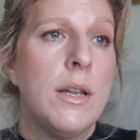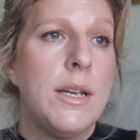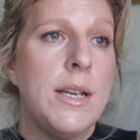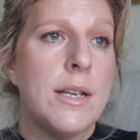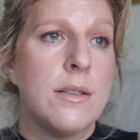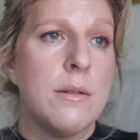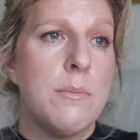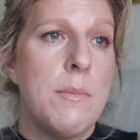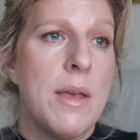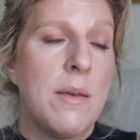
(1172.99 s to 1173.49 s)
It
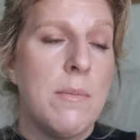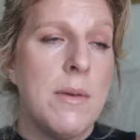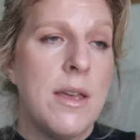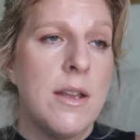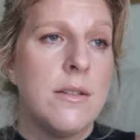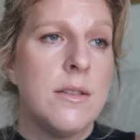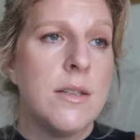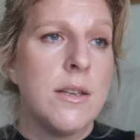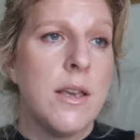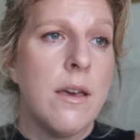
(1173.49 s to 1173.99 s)
doesn't make me
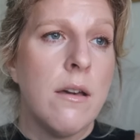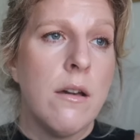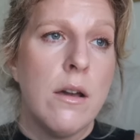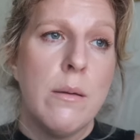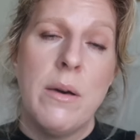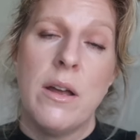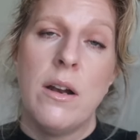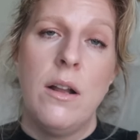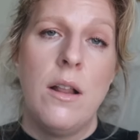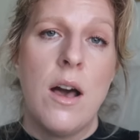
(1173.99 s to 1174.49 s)
insecure
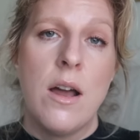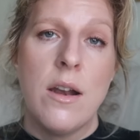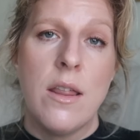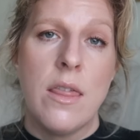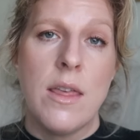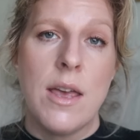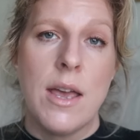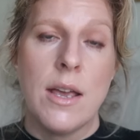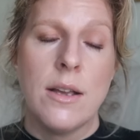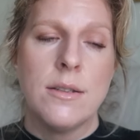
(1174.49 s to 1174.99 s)
about a lot of
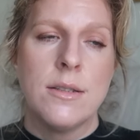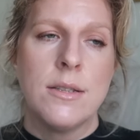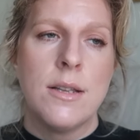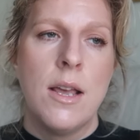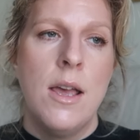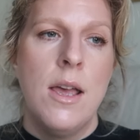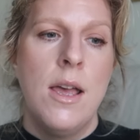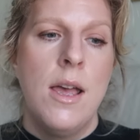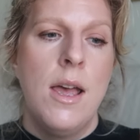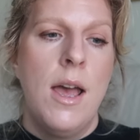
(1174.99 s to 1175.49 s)
things.
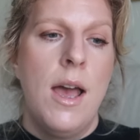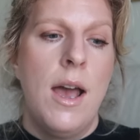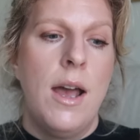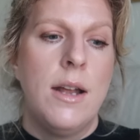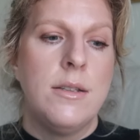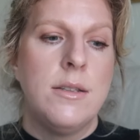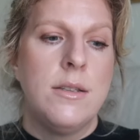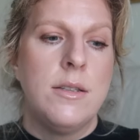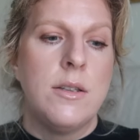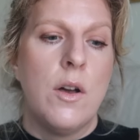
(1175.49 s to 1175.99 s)

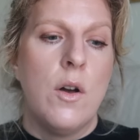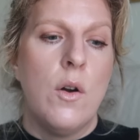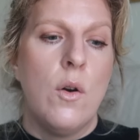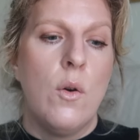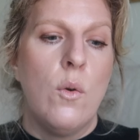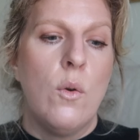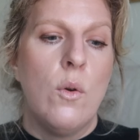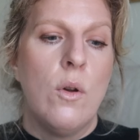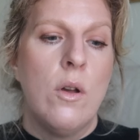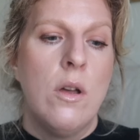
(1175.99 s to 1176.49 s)
And
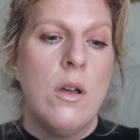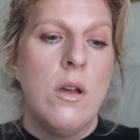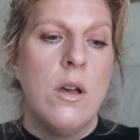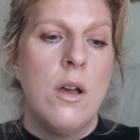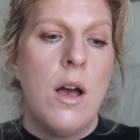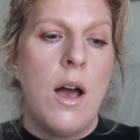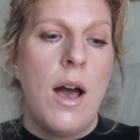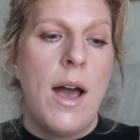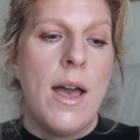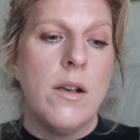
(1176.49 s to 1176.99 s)
so
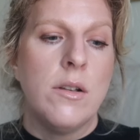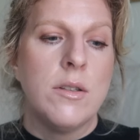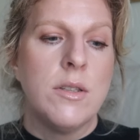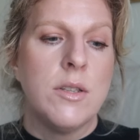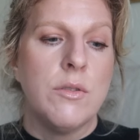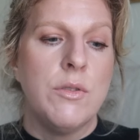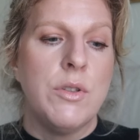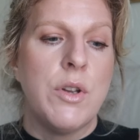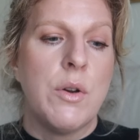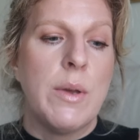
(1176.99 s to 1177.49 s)
I
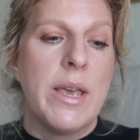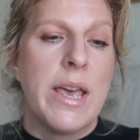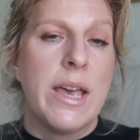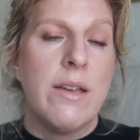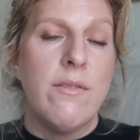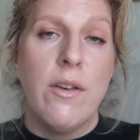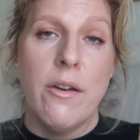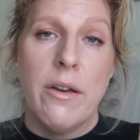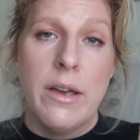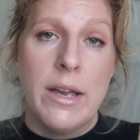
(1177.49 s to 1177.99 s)
also don't
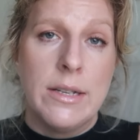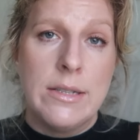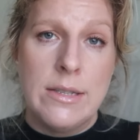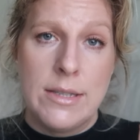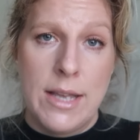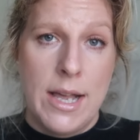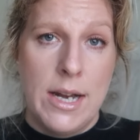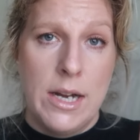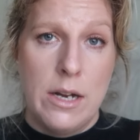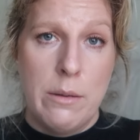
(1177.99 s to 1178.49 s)
get very
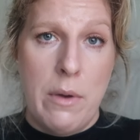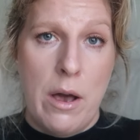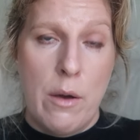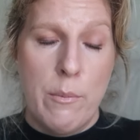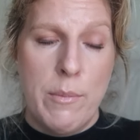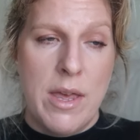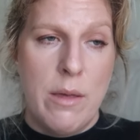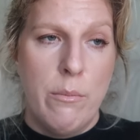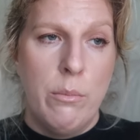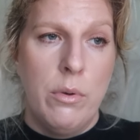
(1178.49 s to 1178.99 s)
excited
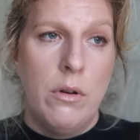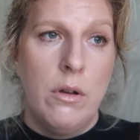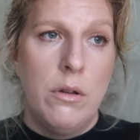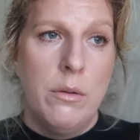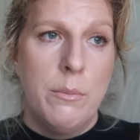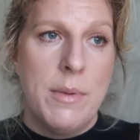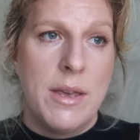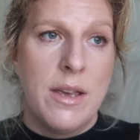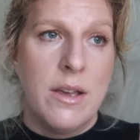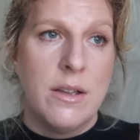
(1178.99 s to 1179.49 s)
about
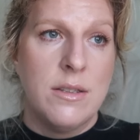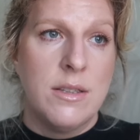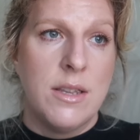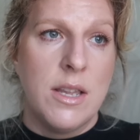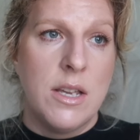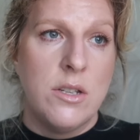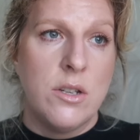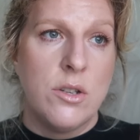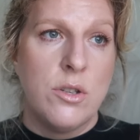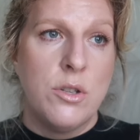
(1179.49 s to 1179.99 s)
people because
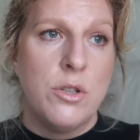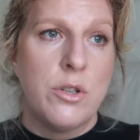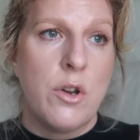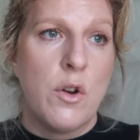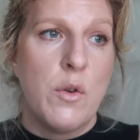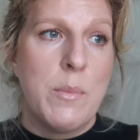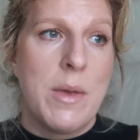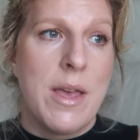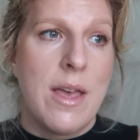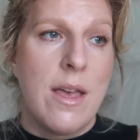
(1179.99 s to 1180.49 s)
they just
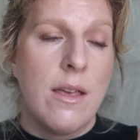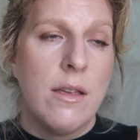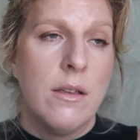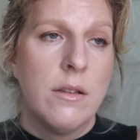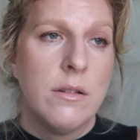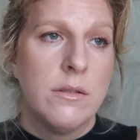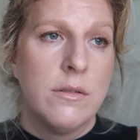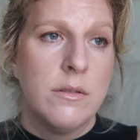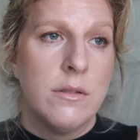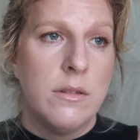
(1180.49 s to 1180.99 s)
show me
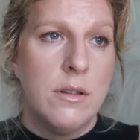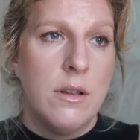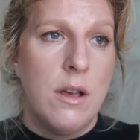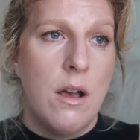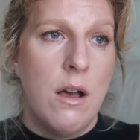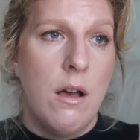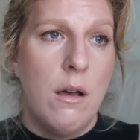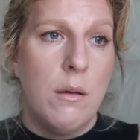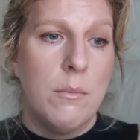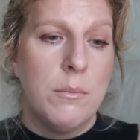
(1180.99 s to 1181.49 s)

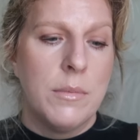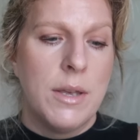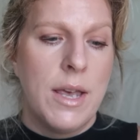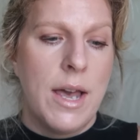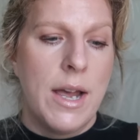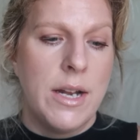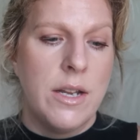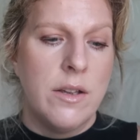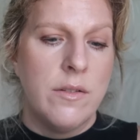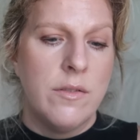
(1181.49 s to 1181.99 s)
um,
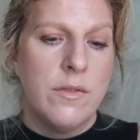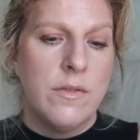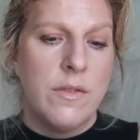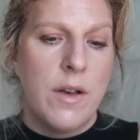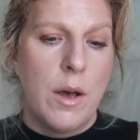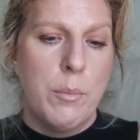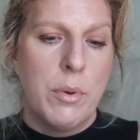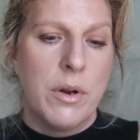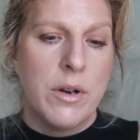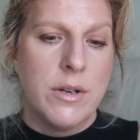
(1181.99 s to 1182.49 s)
kind of
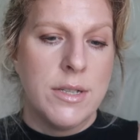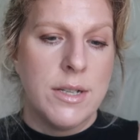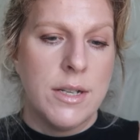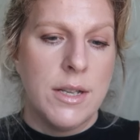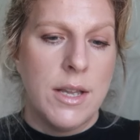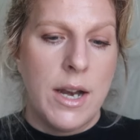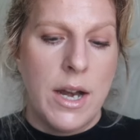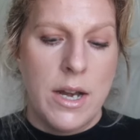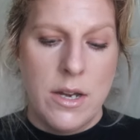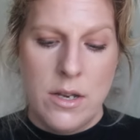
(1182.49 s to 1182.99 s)
a
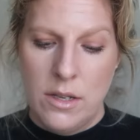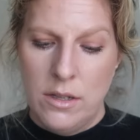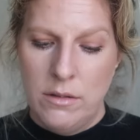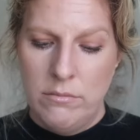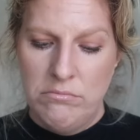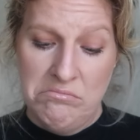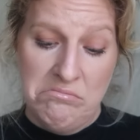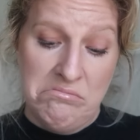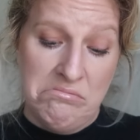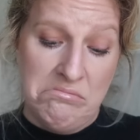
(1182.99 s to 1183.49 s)
person that I
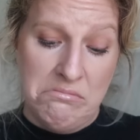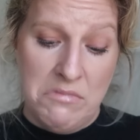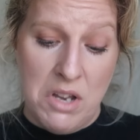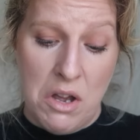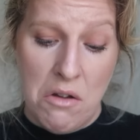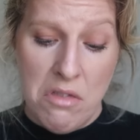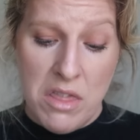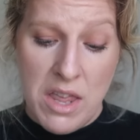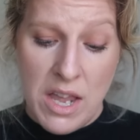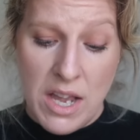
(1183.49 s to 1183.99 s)

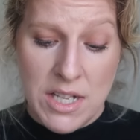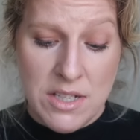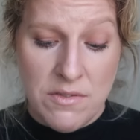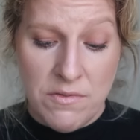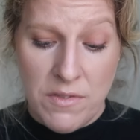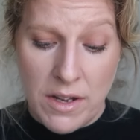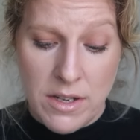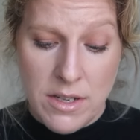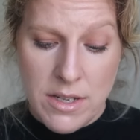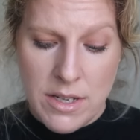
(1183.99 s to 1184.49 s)
don't think is
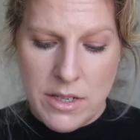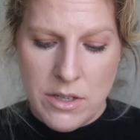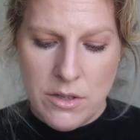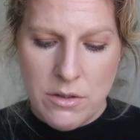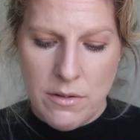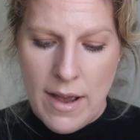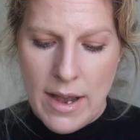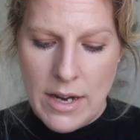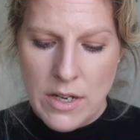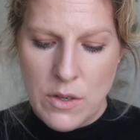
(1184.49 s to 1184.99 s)
fun to
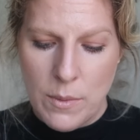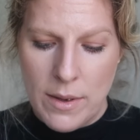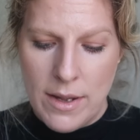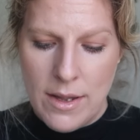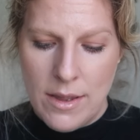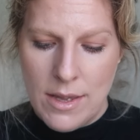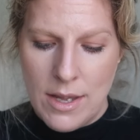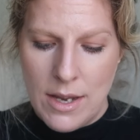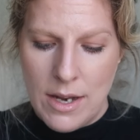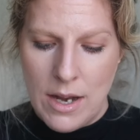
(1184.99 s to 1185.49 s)
interact
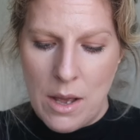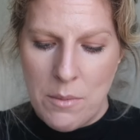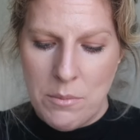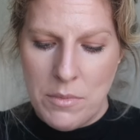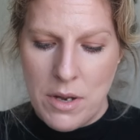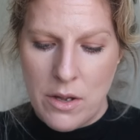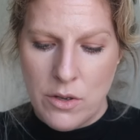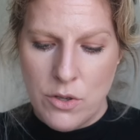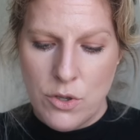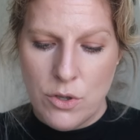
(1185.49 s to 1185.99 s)
with and I'm
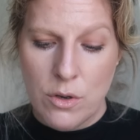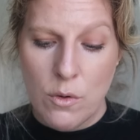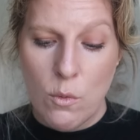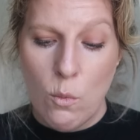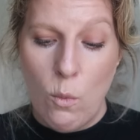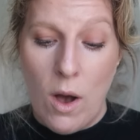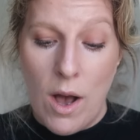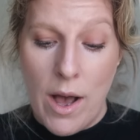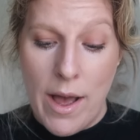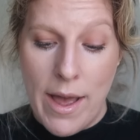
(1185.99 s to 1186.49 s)
not sure
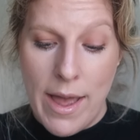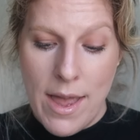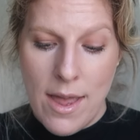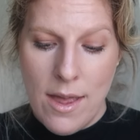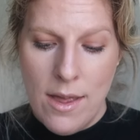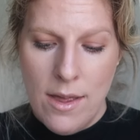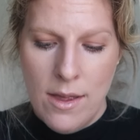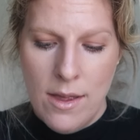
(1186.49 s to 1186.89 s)
why.